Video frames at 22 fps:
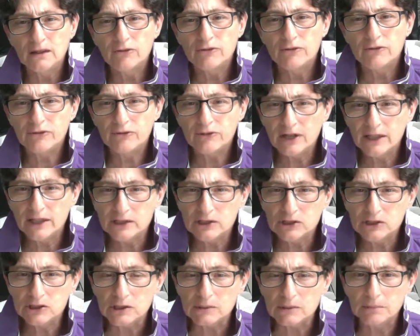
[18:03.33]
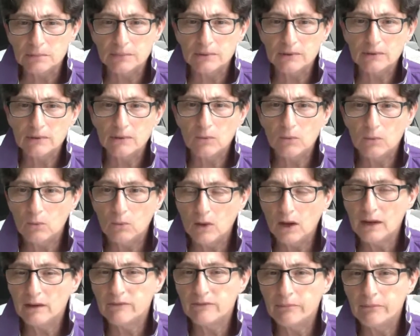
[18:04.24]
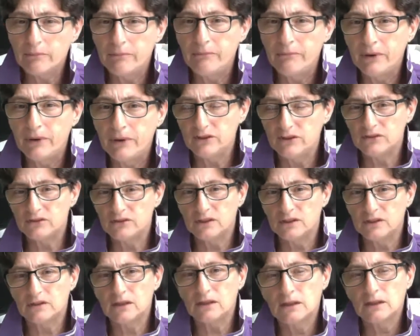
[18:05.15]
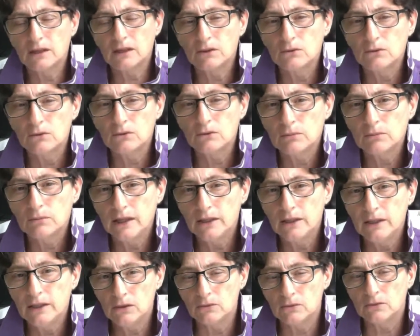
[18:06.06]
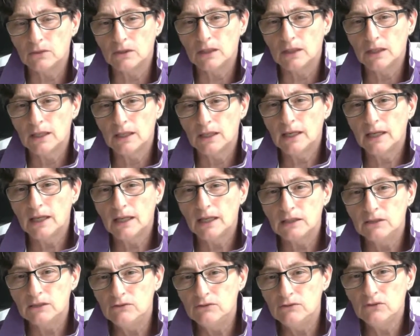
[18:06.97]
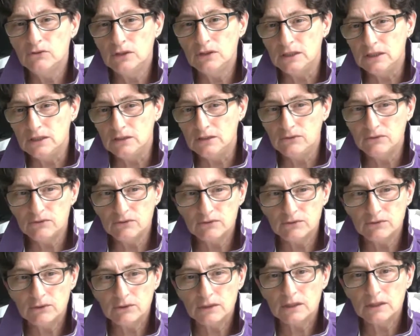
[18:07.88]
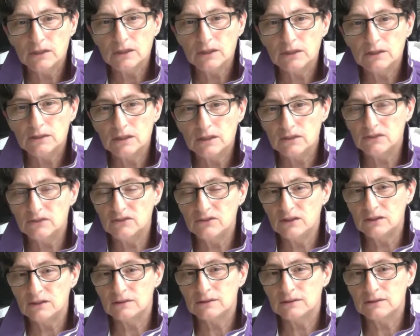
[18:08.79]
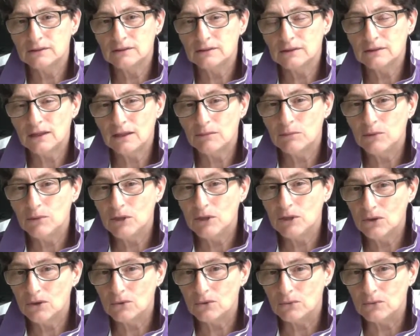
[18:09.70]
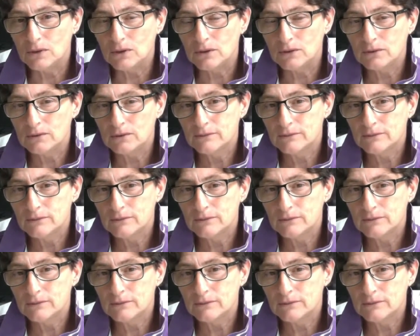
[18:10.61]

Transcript: friendship, one person that I can call my own. And if you leave, that's it, I'm alone."